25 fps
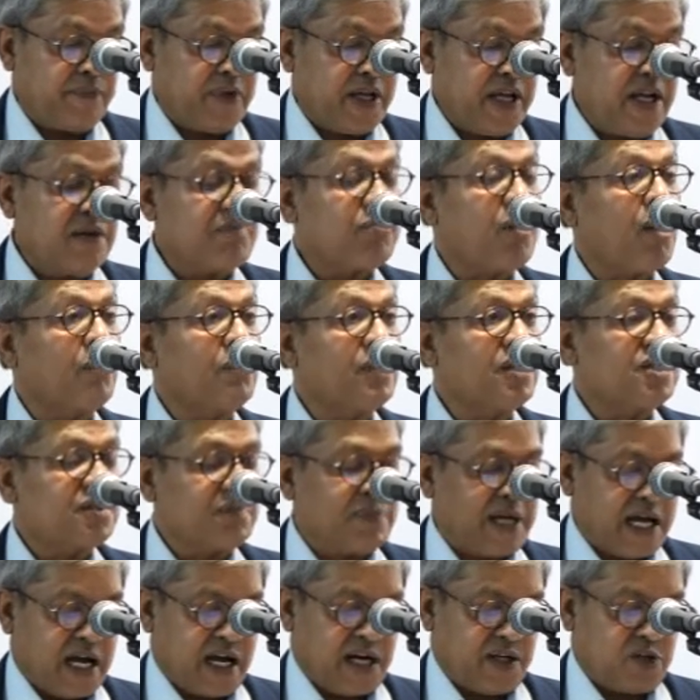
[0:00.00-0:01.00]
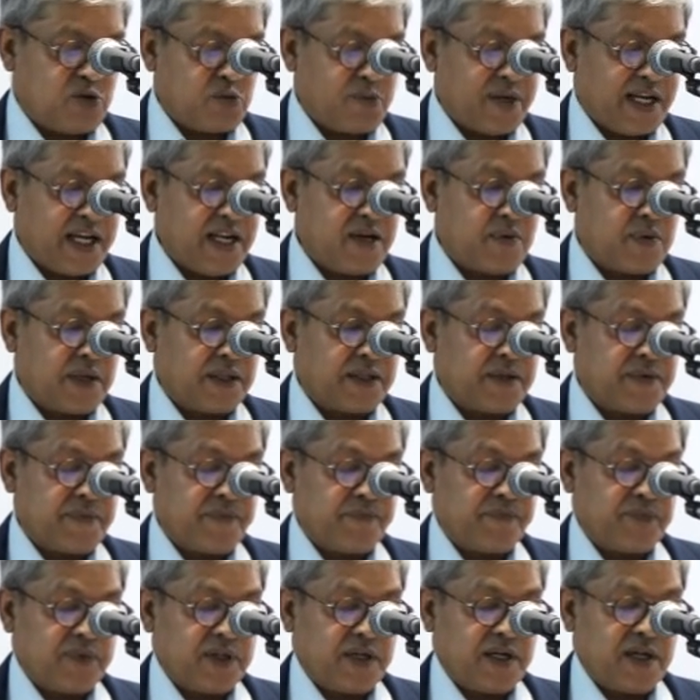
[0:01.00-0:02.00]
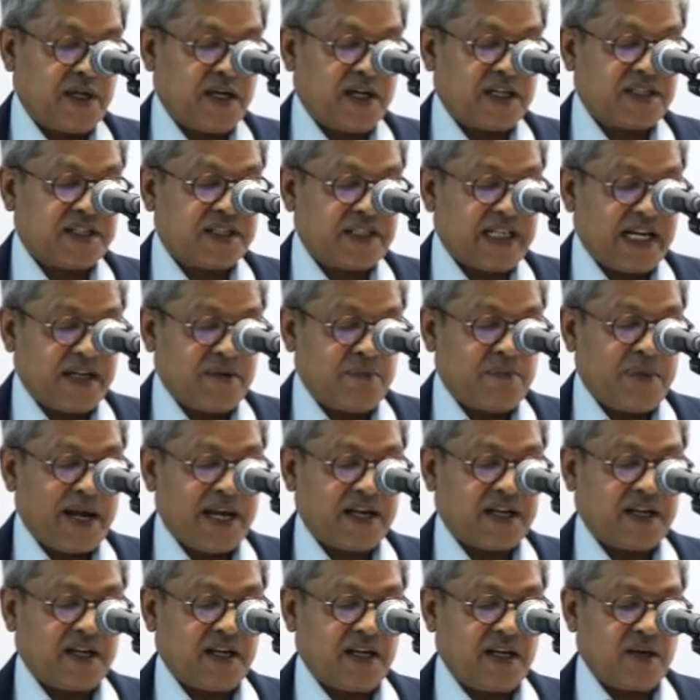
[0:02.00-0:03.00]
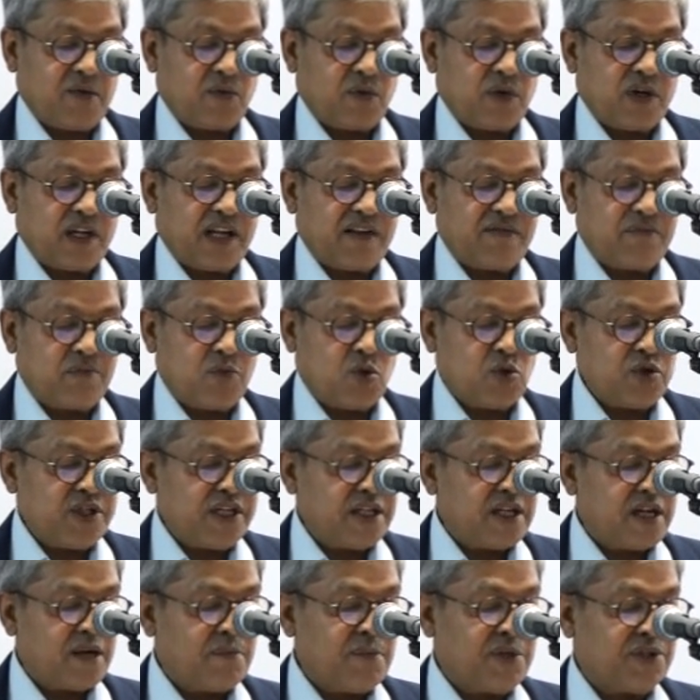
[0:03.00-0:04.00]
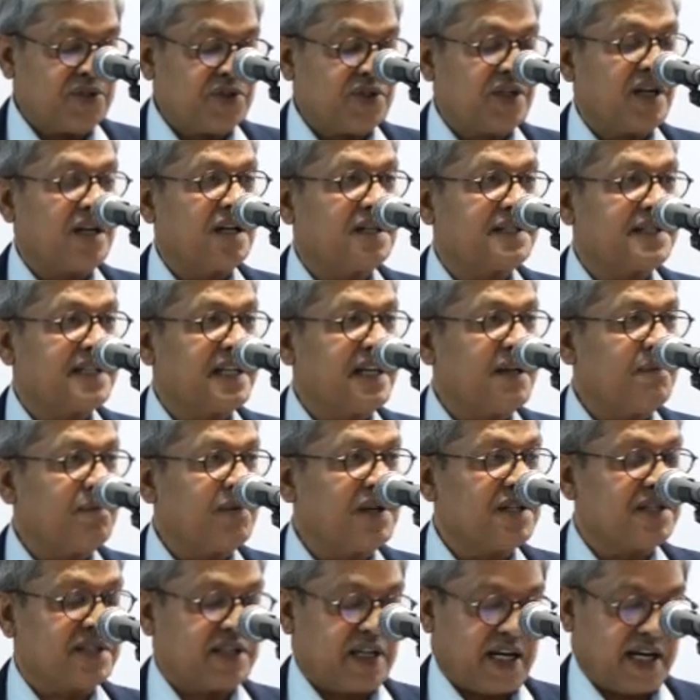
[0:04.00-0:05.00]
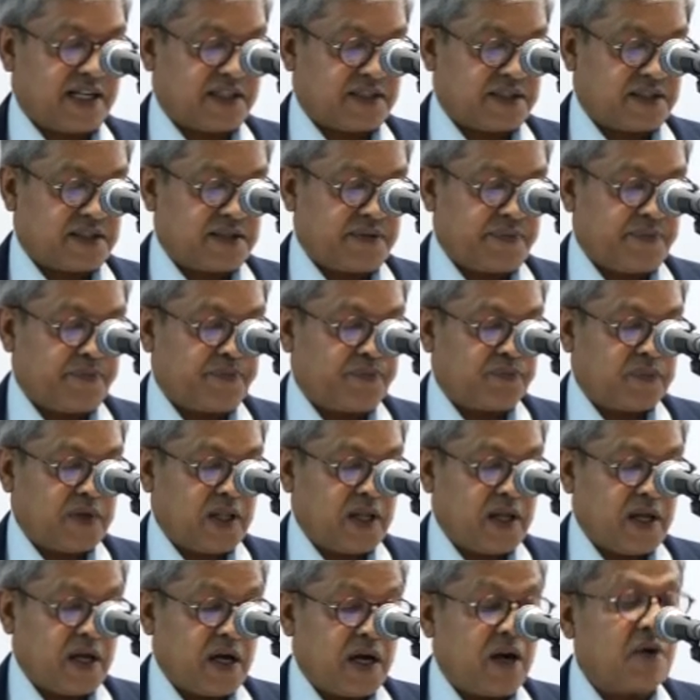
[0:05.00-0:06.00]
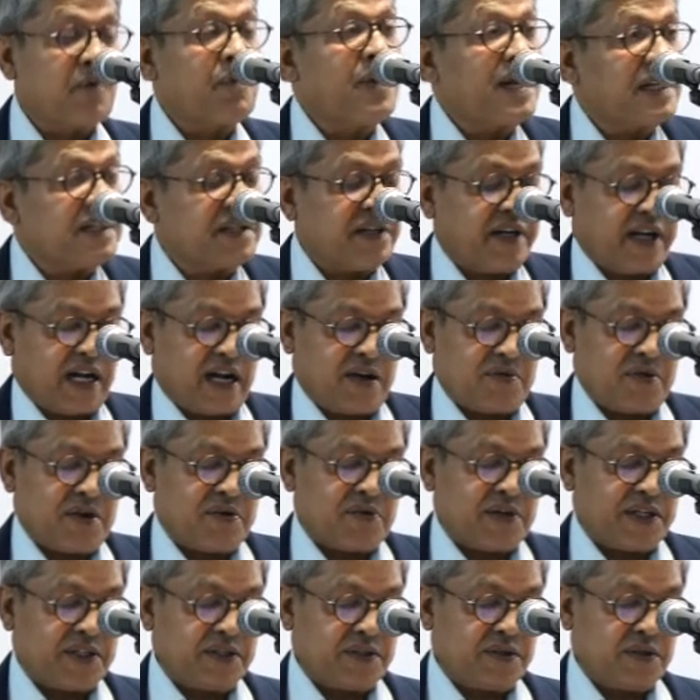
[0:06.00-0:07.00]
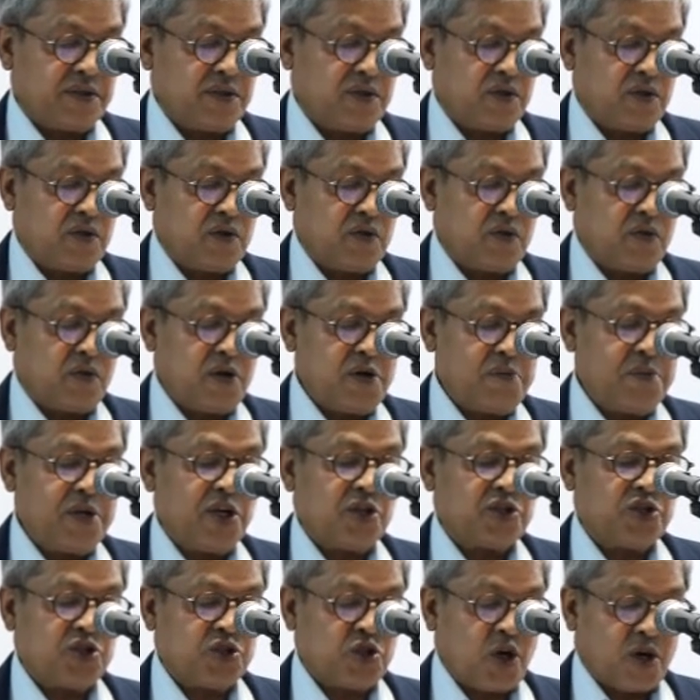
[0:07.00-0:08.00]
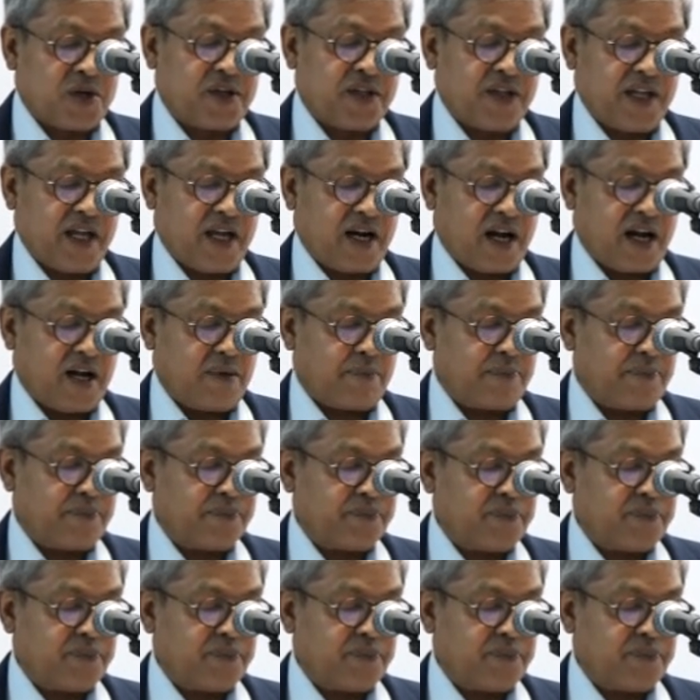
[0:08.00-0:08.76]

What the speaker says: In populist Bihar to begin with, a setback here would give Modi and Amit Shah sleepless nights. A victory, however, would be a shot in the arm.